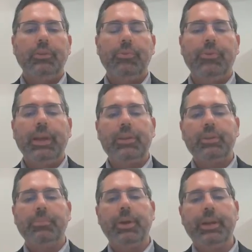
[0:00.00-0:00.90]
So if we
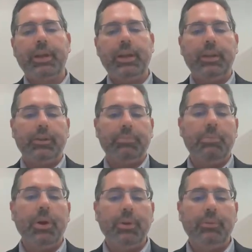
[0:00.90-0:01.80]
actually break it out on
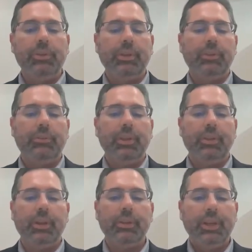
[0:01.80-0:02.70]
modes, you can see
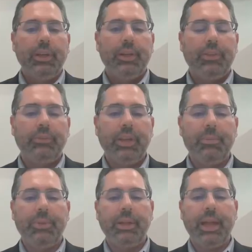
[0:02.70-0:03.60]
the
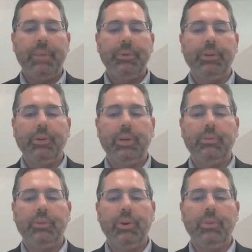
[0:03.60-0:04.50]
same thing happened
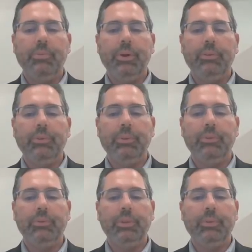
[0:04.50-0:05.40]
across all the modes. It
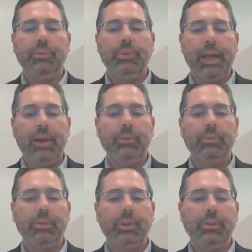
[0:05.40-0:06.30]
was
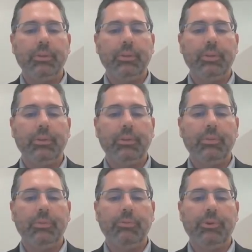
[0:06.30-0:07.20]
down. This
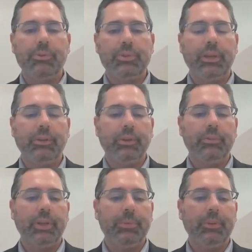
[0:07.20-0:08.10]
is first tender
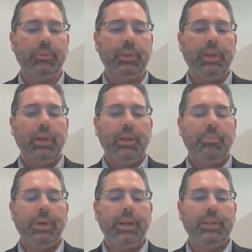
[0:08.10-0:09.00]
acceptance.
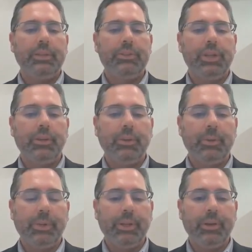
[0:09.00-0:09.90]
But I did cheat a
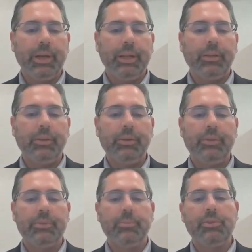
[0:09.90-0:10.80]
little bit here, and I
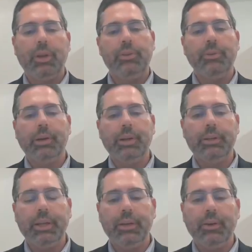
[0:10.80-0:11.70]
included some January
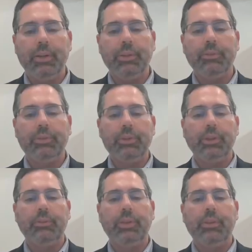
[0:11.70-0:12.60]
data on this. And you
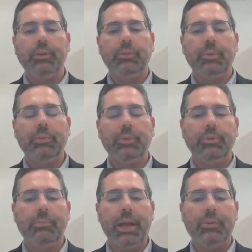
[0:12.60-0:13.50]
can see there's
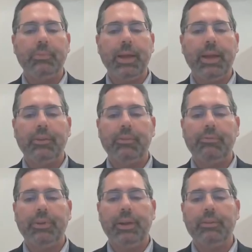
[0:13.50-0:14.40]
a bounce back
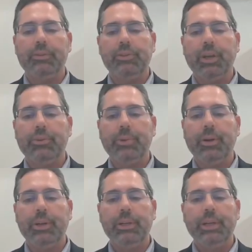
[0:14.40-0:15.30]
effect in
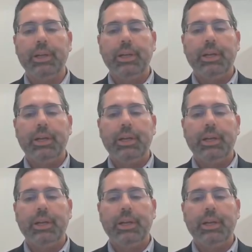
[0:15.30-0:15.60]
January